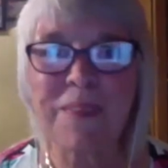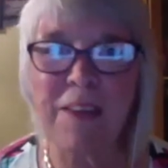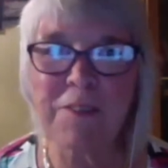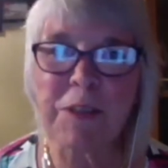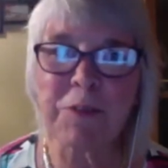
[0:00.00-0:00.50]

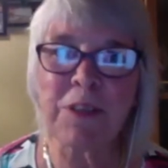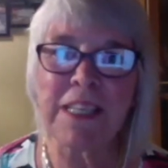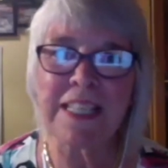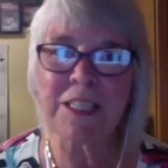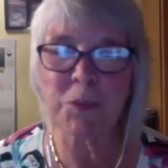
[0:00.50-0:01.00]
every 3
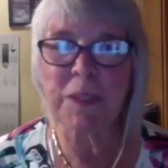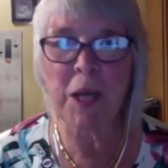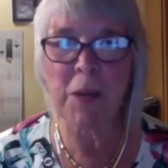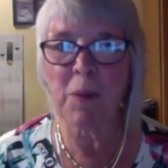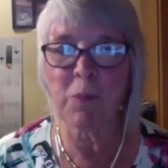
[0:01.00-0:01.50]
years we
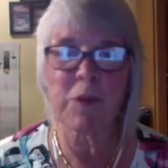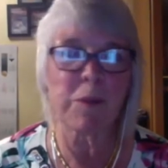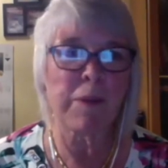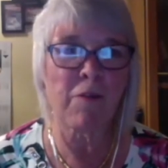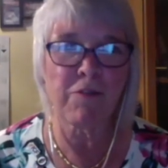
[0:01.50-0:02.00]
come up with
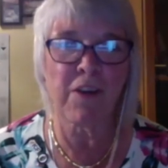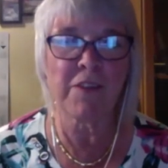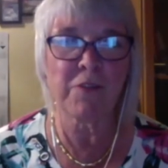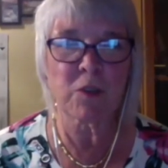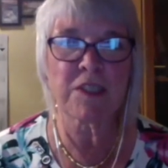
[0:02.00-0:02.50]
about
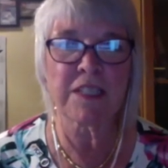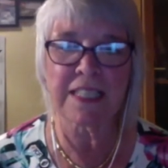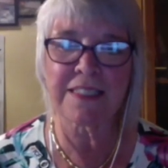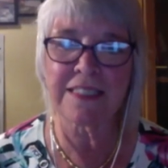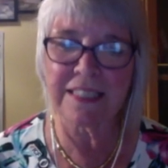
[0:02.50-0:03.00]
5 or
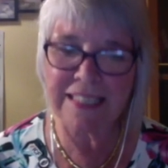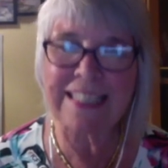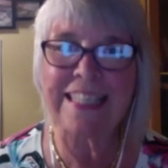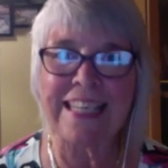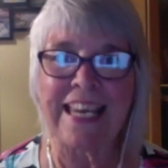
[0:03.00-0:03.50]
6
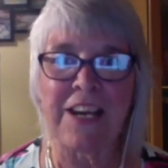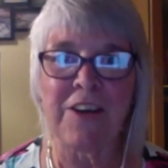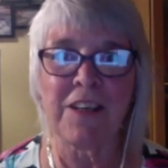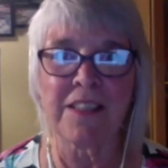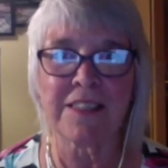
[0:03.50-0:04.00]
key
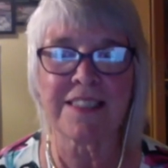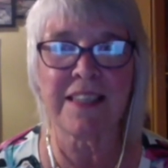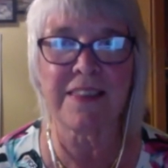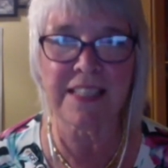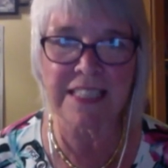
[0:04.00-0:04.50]
areas,
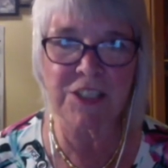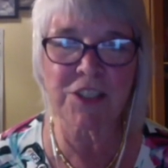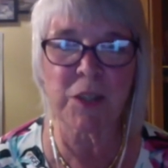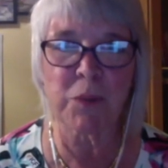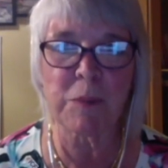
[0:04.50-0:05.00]
and then each
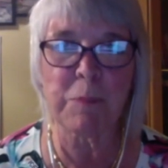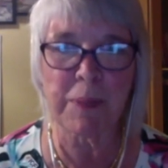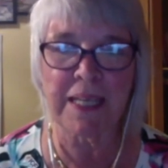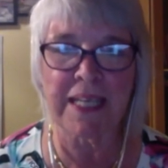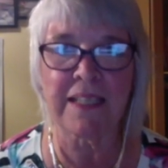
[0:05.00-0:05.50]
year we
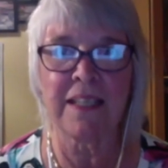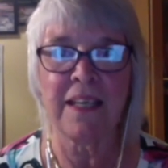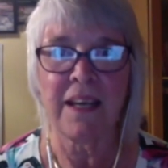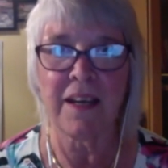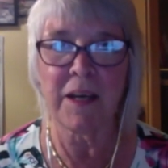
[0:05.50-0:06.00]
pick
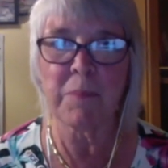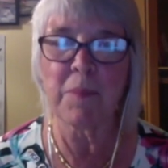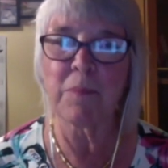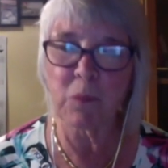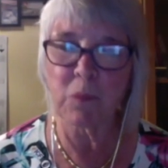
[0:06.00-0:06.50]

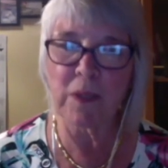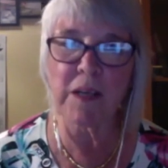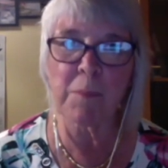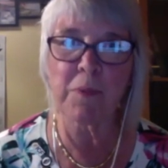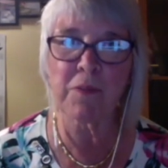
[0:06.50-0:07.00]
a
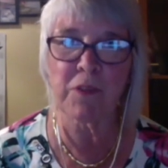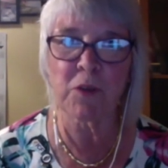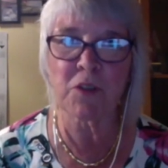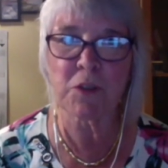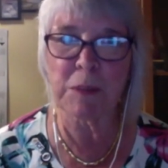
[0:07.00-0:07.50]
number of
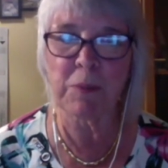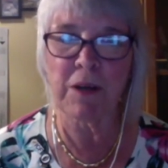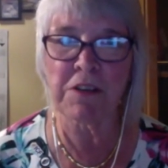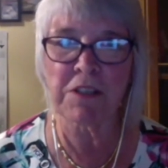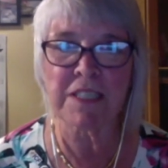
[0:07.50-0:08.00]
those to be
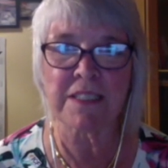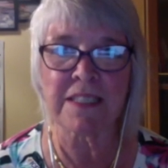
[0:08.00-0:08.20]
priorities.